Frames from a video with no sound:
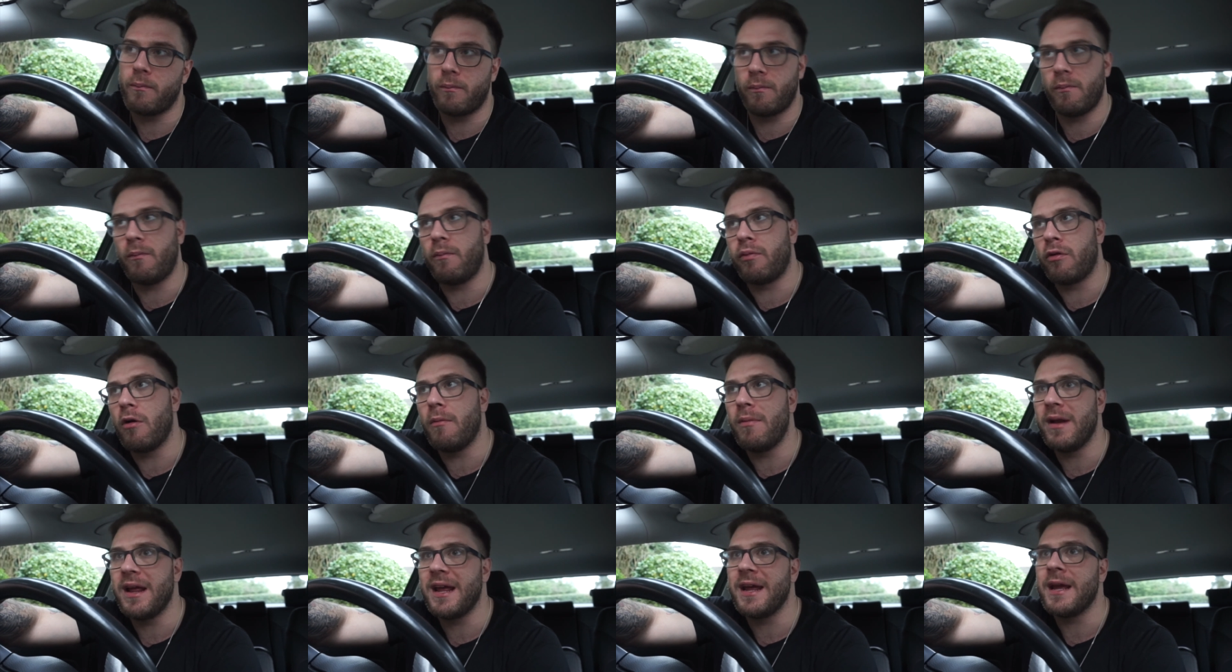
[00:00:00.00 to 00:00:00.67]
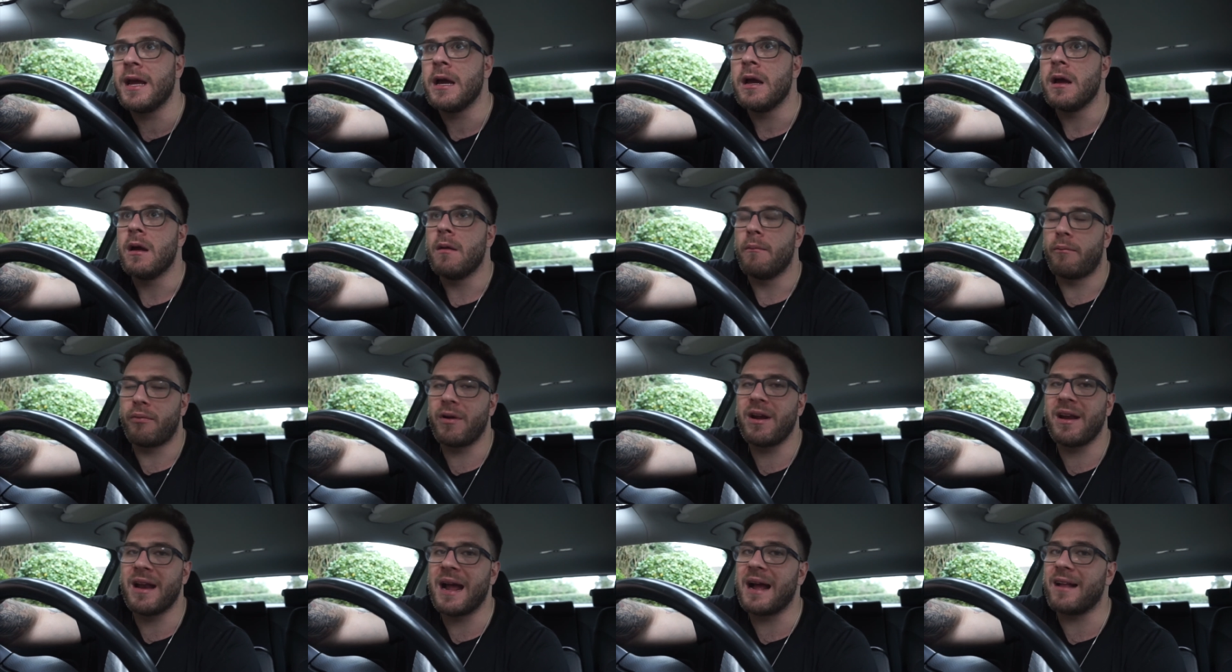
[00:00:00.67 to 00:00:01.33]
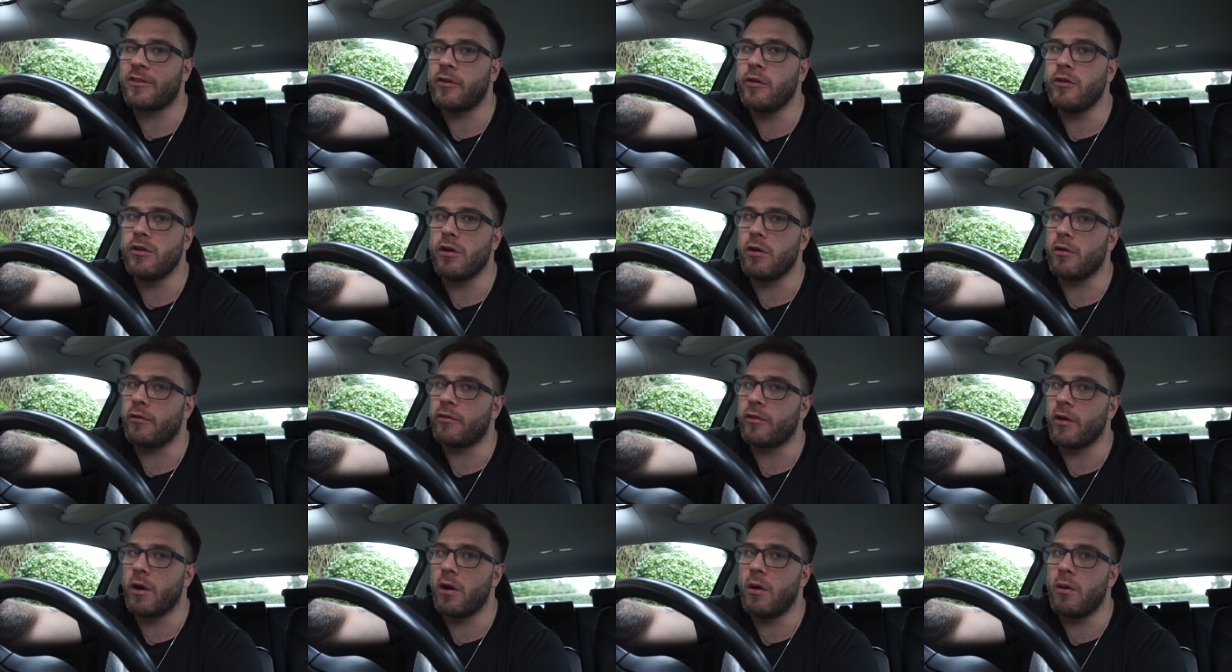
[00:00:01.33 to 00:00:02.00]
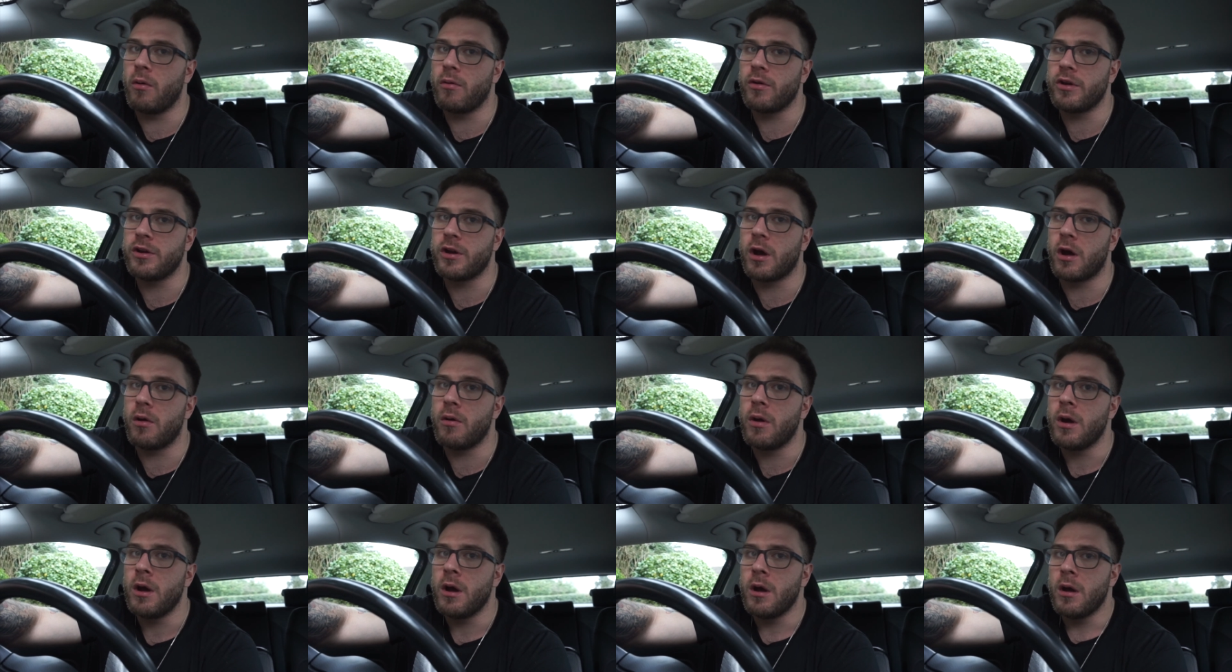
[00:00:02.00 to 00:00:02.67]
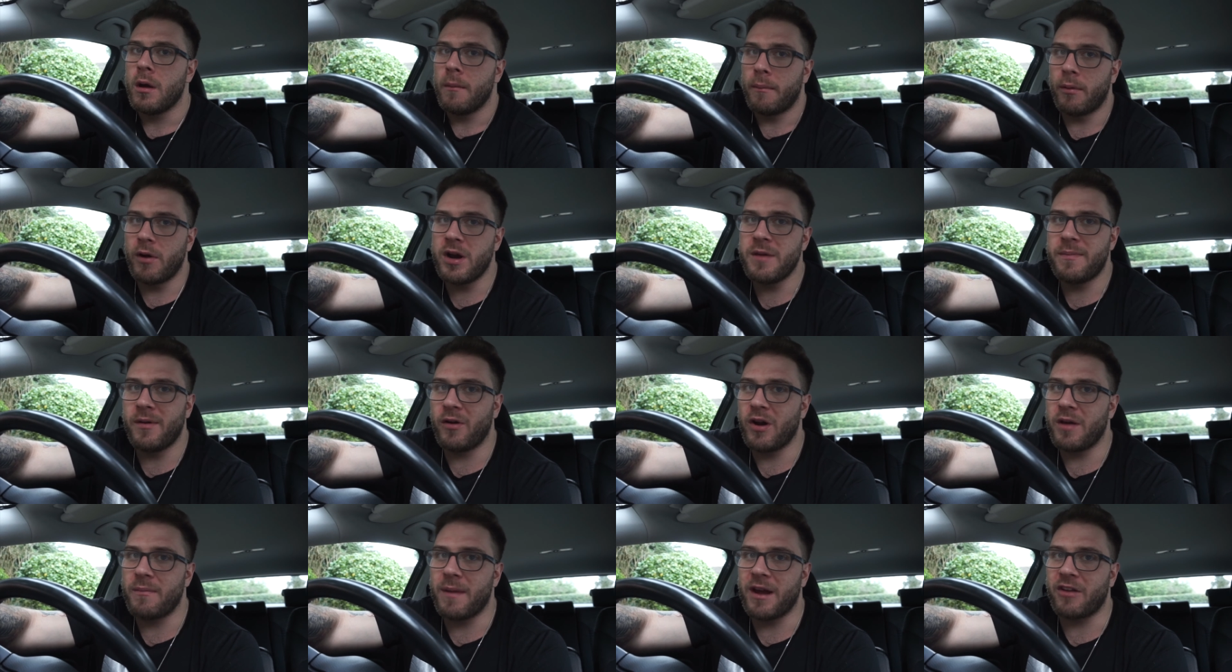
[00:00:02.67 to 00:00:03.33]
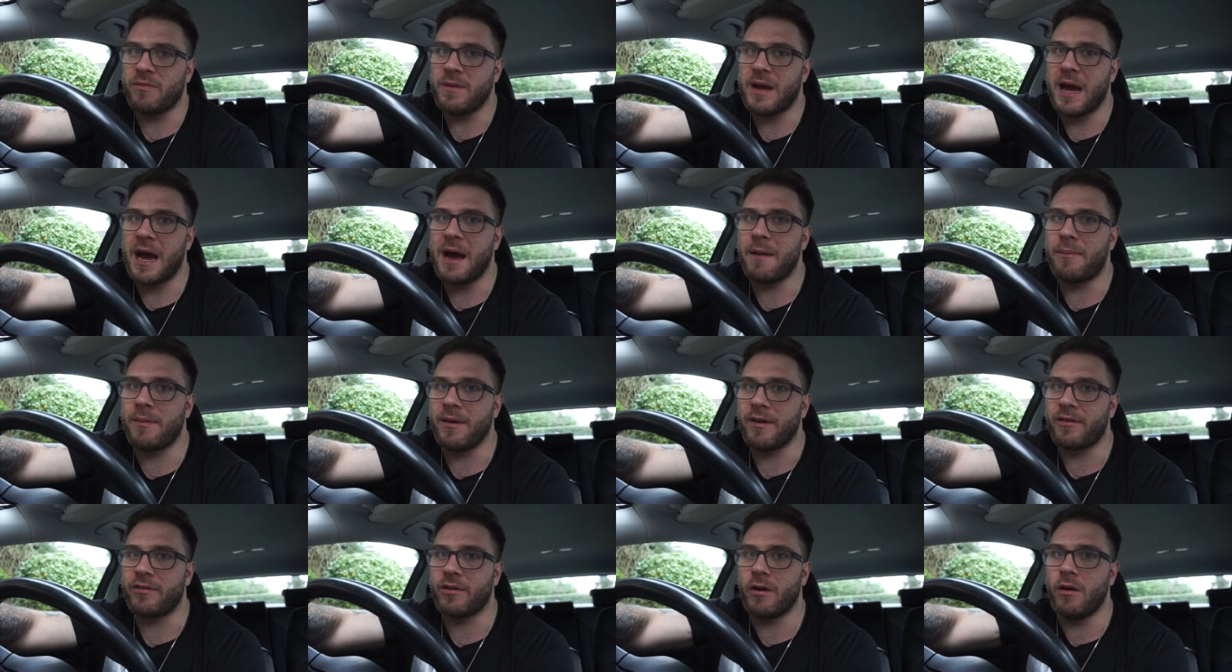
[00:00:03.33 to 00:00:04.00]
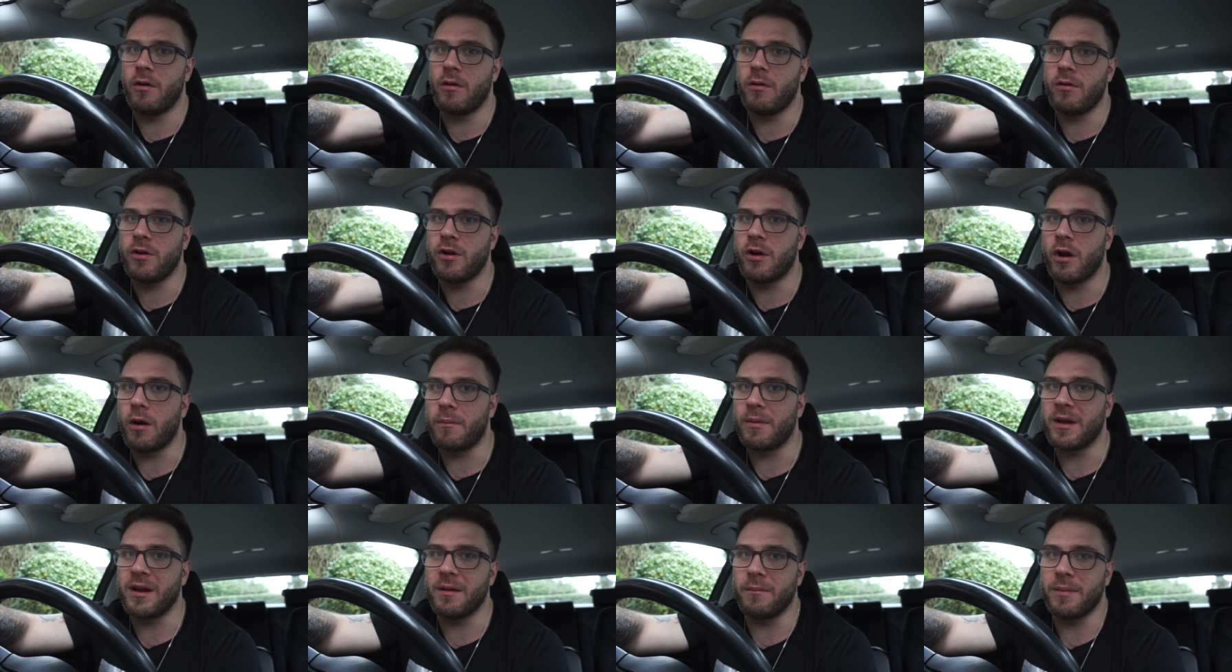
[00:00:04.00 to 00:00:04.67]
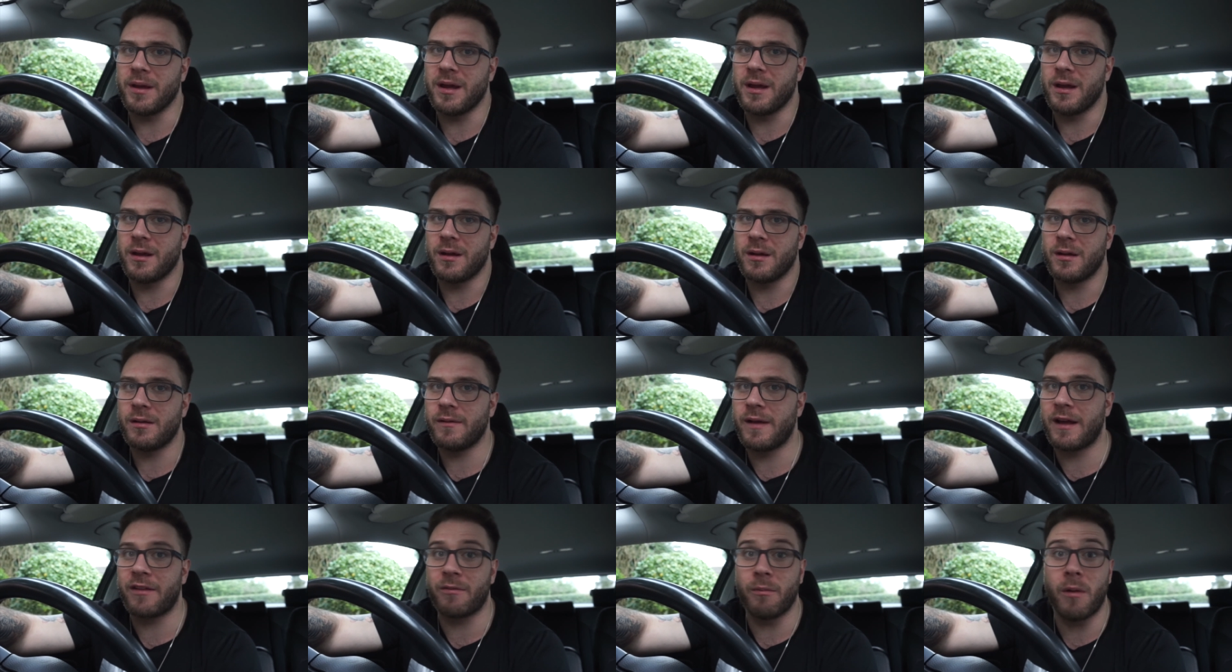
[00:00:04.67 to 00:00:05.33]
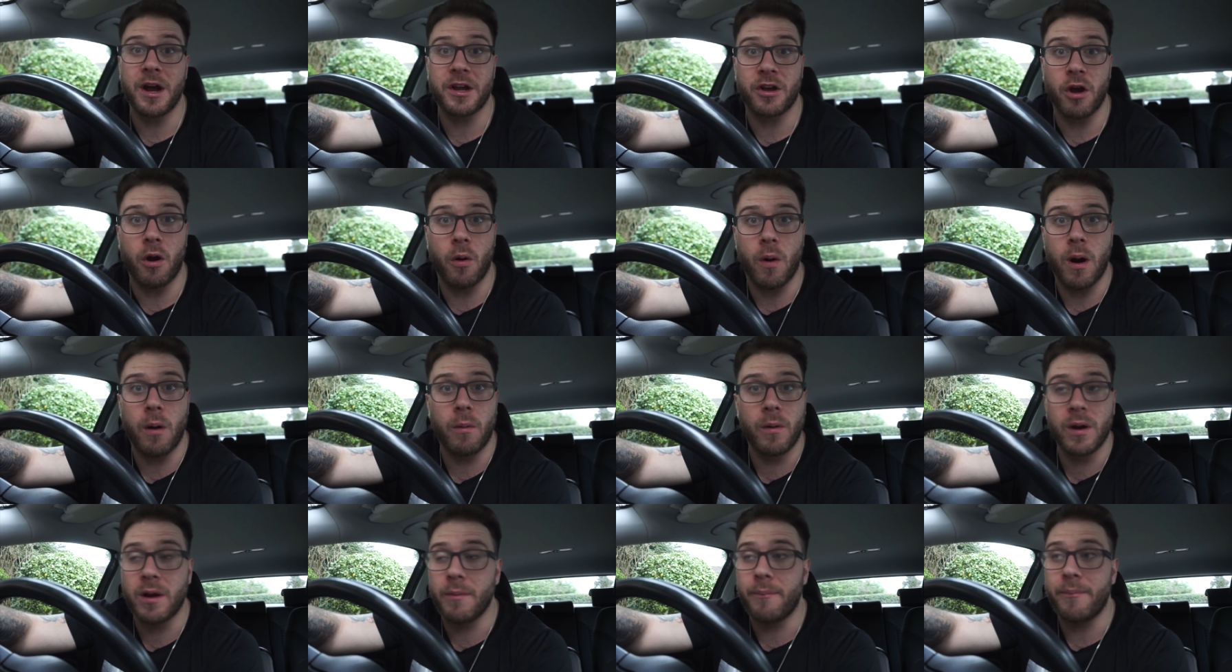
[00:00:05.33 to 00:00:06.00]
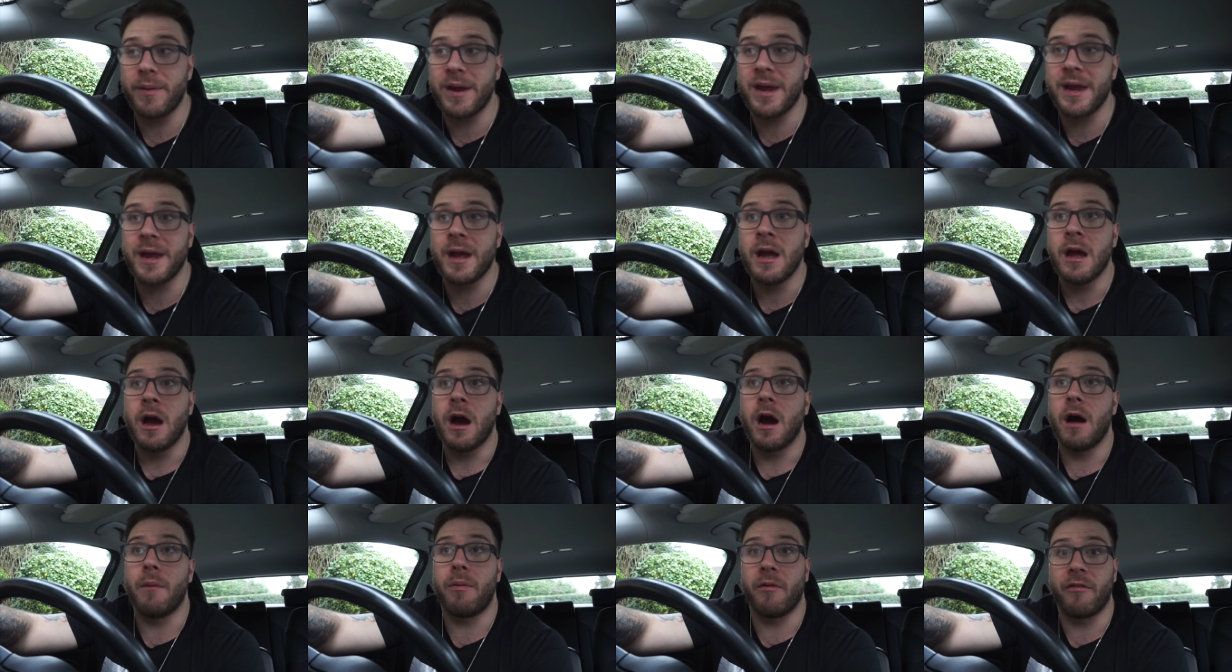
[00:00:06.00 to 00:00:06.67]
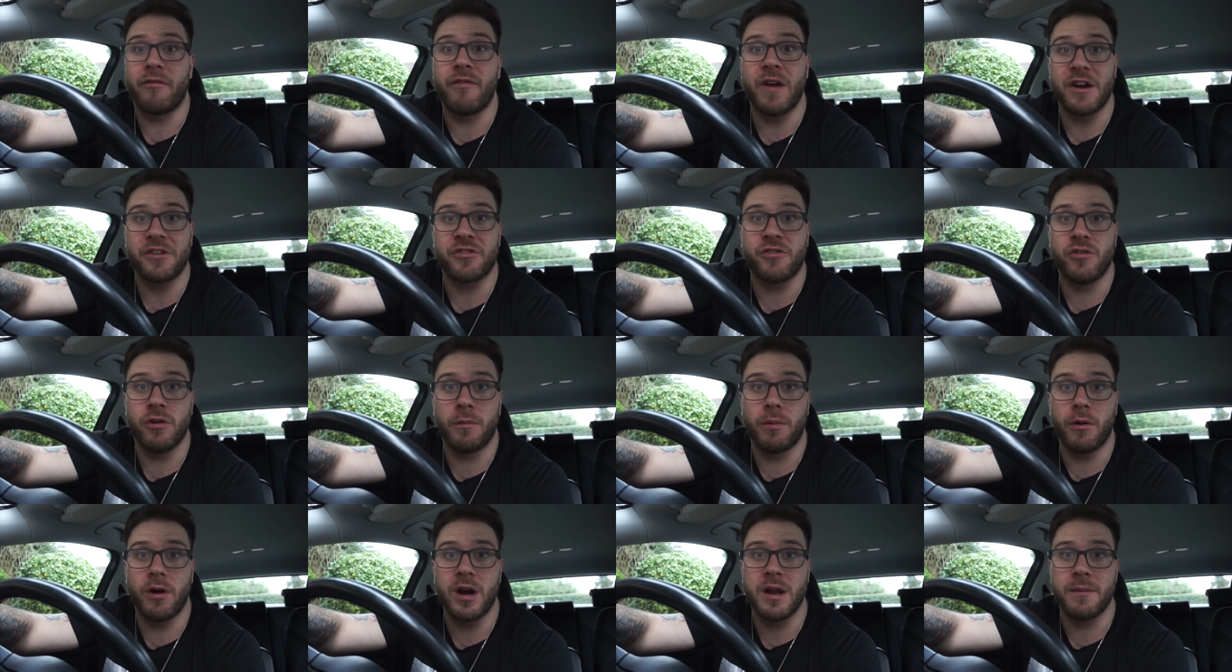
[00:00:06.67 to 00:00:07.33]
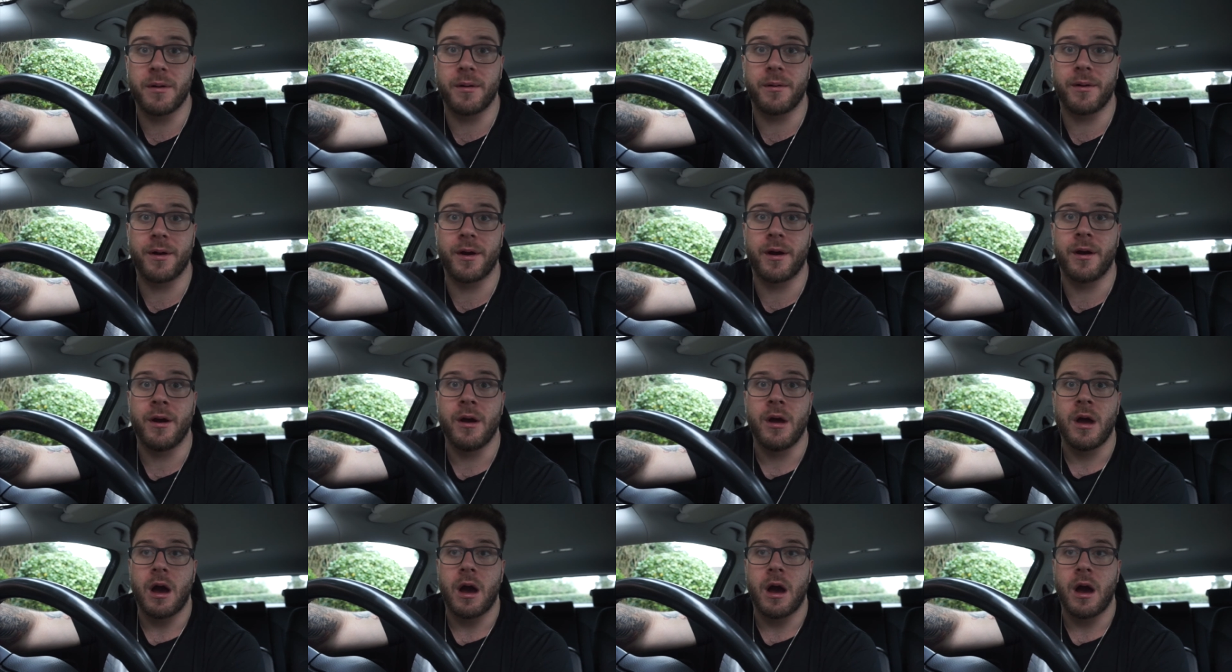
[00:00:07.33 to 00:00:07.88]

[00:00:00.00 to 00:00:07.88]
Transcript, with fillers: probably bring that to you. So, you know, bodybuilding makes me happy. So, you know, that's my goal. I want to be a professional bodybuilder.